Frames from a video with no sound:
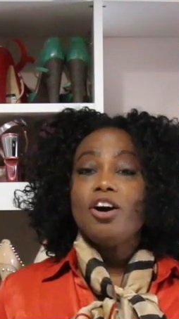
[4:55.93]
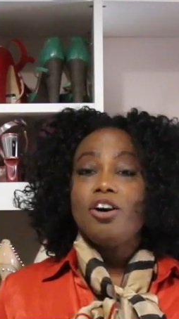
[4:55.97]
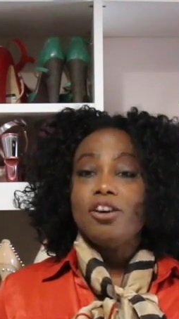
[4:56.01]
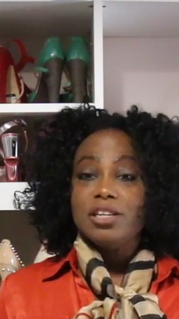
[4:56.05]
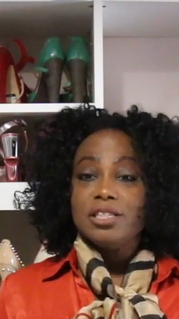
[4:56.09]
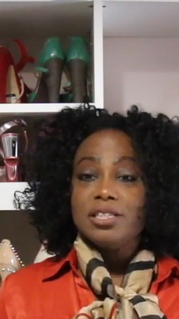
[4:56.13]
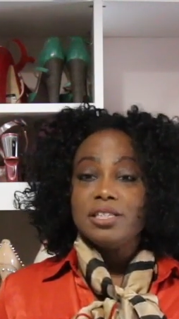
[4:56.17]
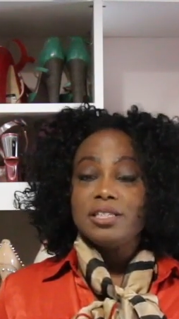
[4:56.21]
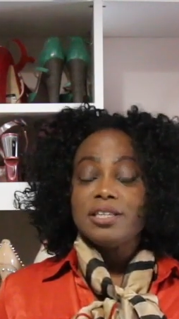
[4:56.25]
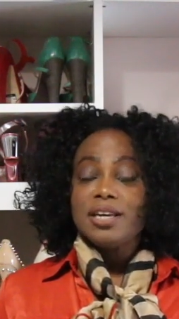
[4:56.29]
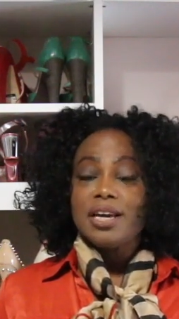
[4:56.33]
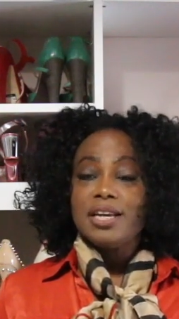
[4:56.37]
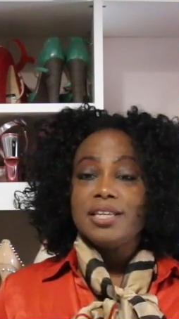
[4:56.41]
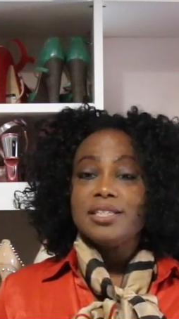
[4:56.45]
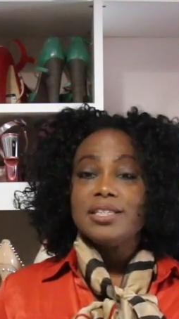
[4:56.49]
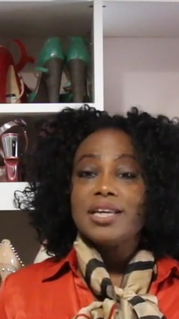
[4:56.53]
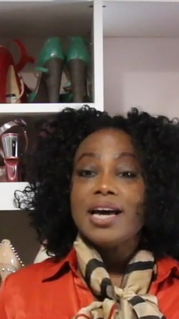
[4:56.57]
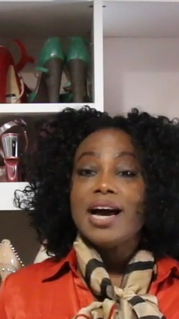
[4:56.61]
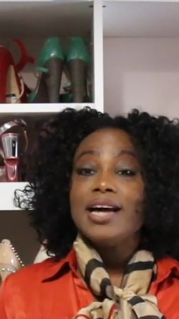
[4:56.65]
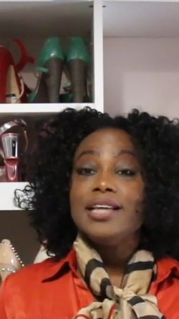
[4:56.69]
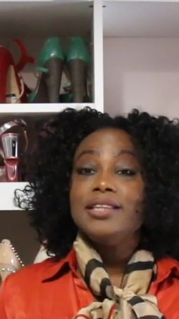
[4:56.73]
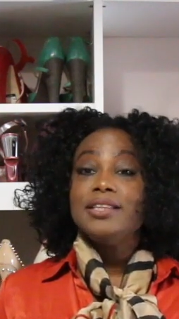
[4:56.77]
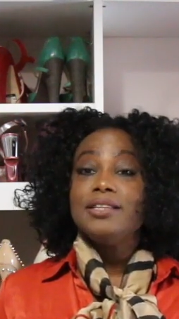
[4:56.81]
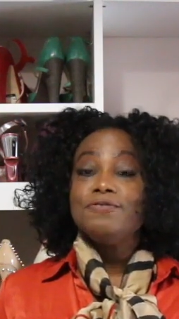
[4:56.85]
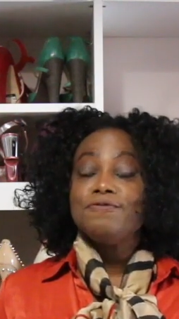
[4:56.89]
content
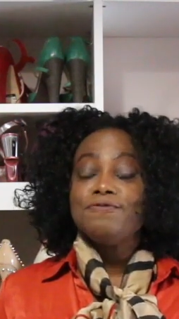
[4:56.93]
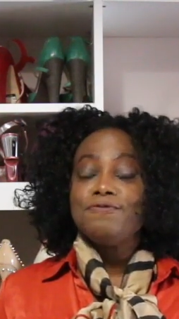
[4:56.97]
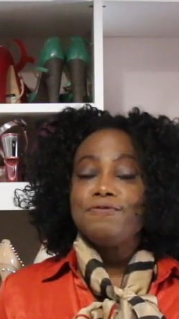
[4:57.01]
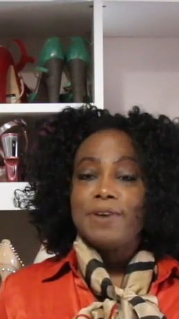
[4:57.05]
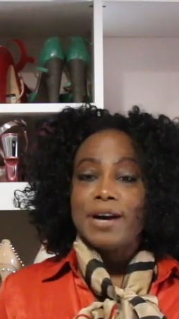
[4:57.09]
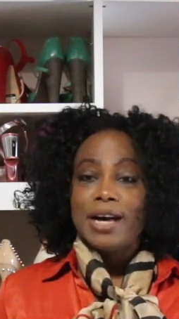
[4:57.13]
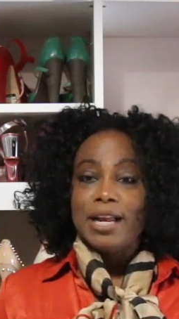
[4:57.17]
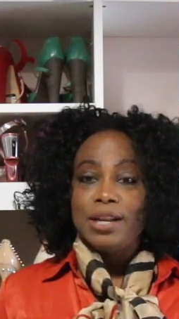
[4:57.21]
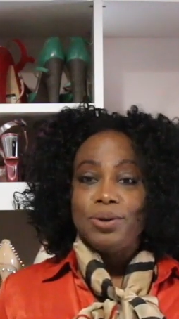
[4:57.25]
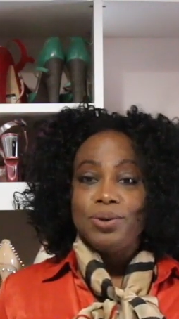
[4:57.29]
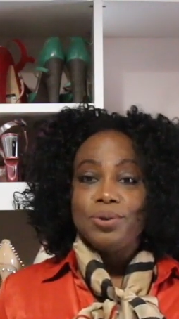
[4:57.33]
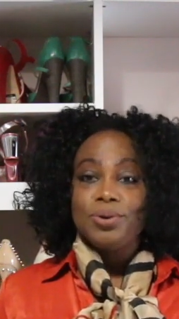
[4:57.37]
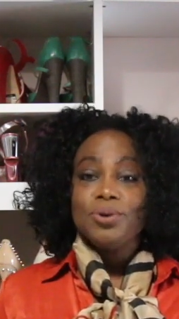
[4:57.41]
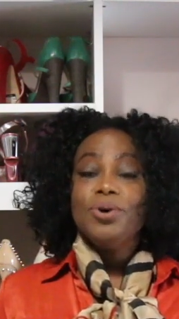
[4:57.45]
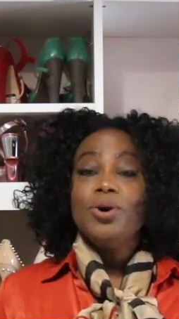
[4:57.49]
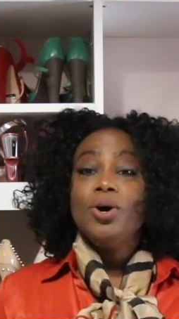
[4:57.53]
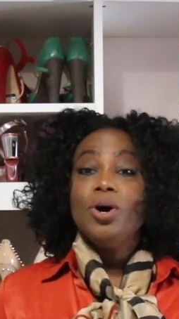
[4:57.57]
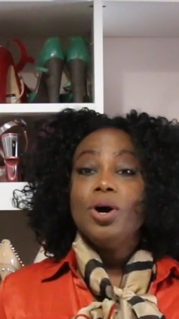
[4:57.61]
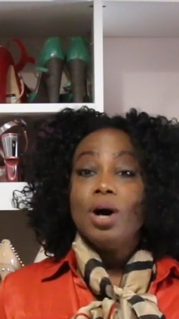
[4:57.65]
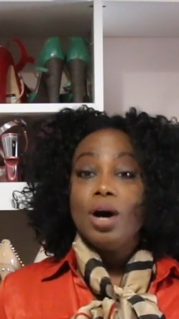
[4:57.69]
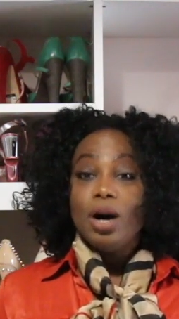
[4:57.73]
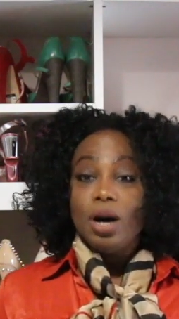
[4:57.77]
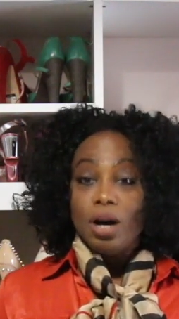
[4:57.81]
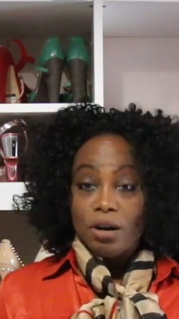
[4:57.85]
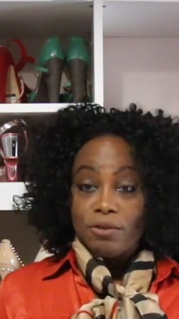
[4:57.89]
and the value
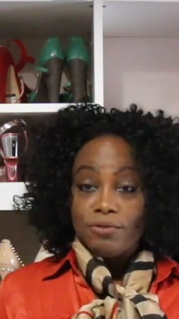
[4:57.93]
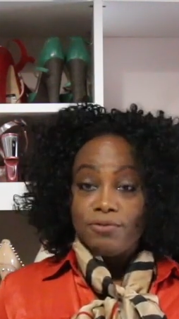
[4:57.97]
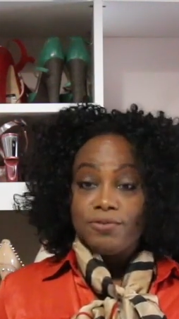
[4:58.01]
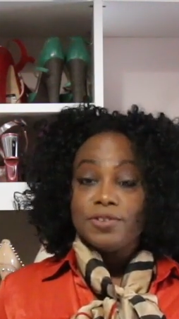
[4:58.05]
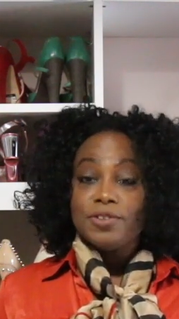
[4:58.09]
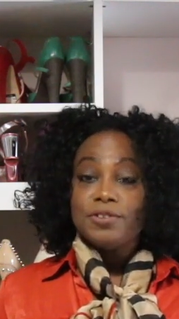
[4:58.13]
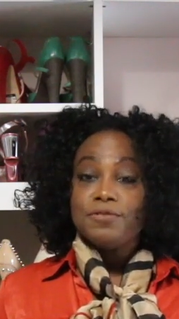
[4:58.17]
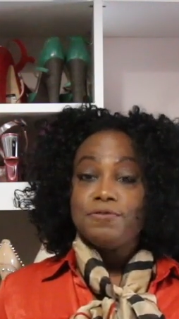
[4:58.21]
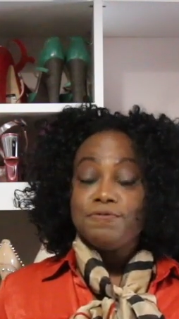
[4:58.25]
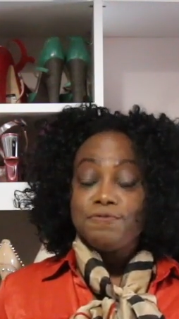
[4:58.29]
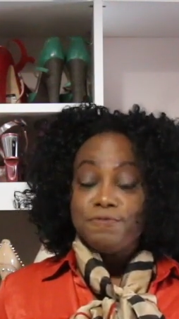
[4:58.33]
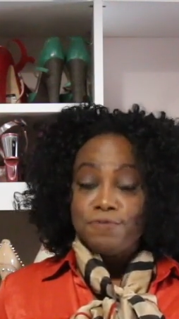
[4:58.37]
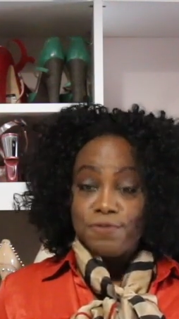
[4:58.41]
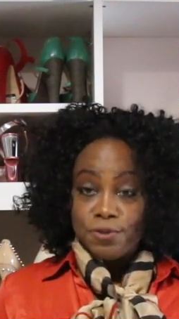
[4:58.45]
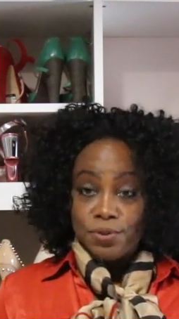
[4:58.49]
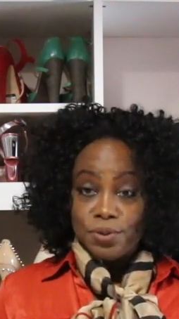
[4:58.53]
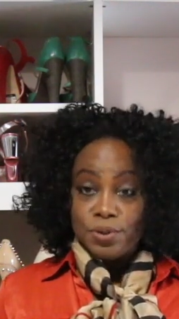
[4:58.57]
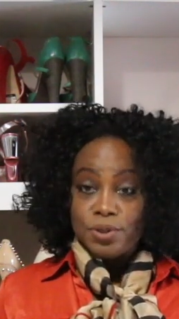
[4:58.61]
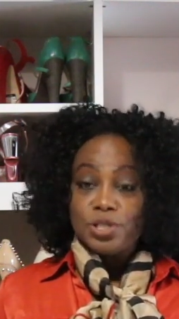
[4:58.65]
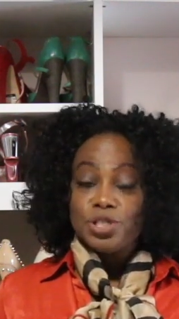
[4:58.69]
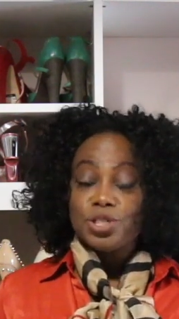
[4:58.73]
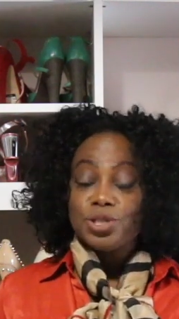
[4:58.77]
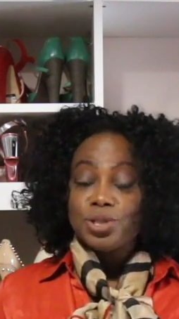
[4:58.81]
of the food.